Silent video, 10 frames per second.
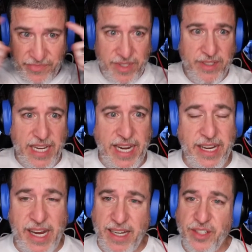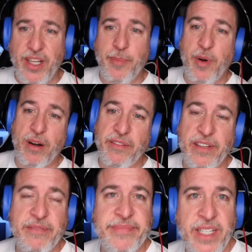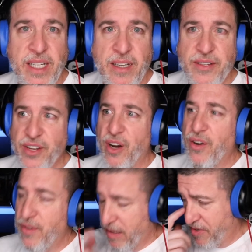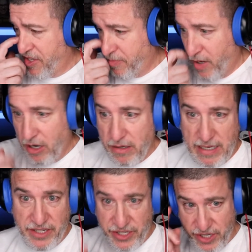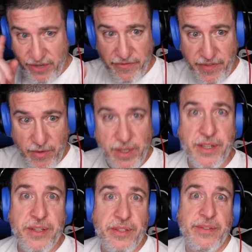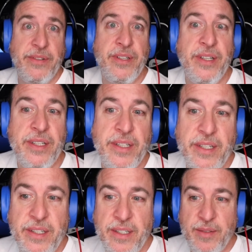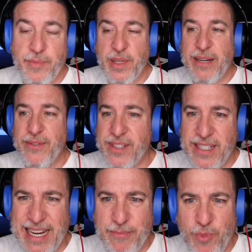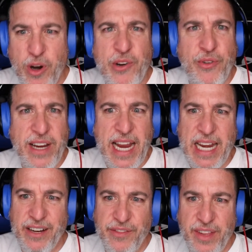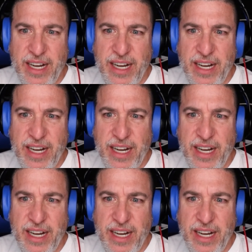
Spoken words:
the ADHD part of it. So I was smart. I just couldn't focus. But I was like more creative than I